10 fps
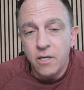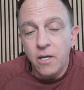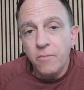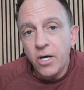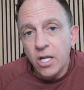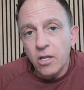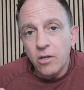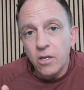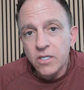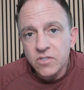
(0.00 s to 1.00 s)
But
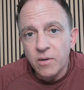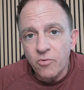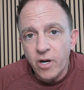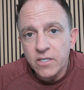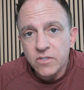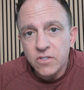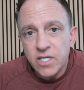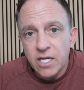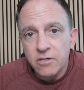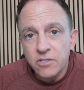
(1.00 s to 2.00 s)
let's summarize this
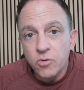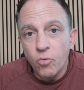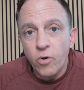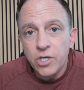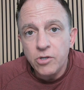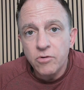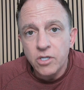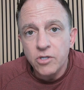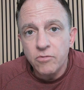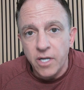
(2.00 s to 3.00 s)
down into what you can
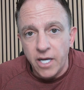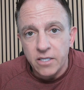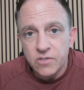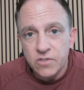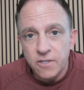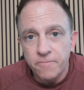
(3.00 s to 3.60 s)
do next.